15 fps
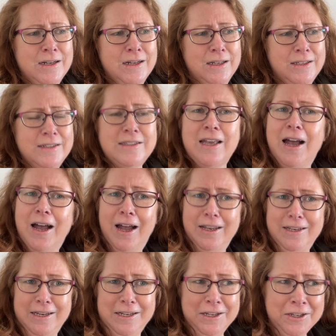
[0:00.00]

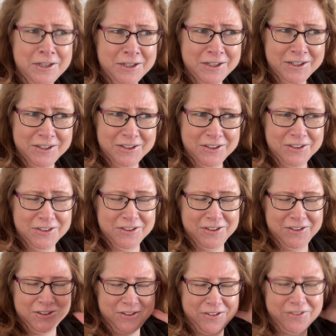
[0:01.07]
disheartening
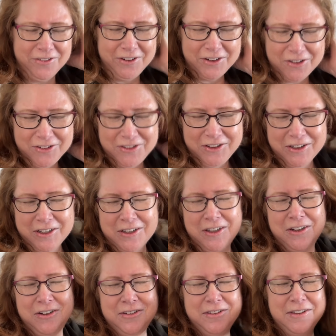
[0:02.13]
trying on new
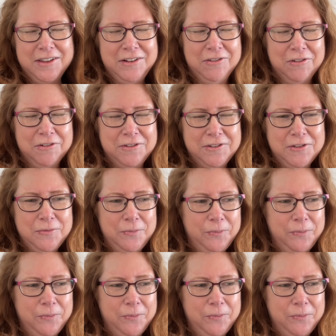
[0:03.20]
clothes and they're all too,